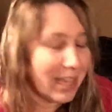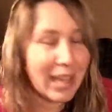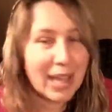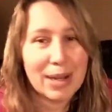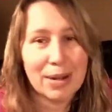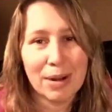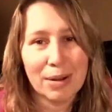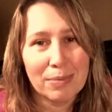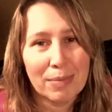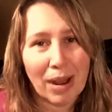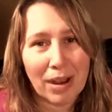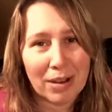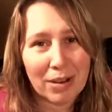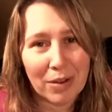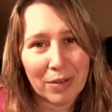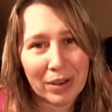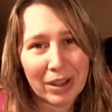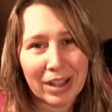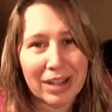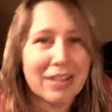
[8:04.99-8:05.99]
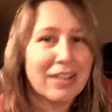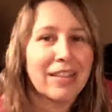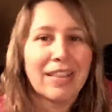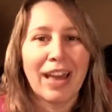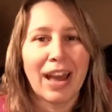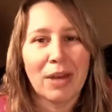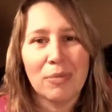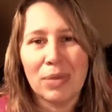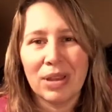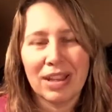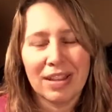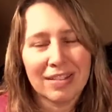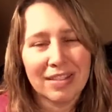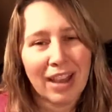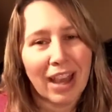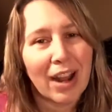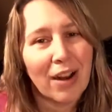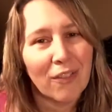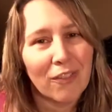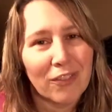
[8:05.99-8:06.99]
And I'm not going into that because
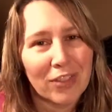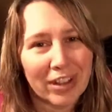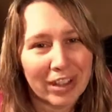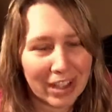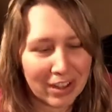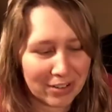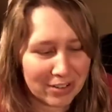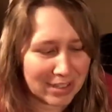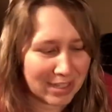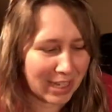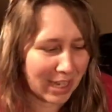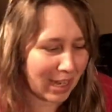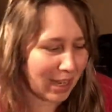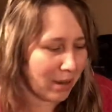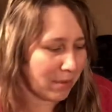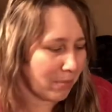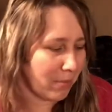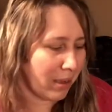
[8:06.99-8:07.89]
I don't fully understand it.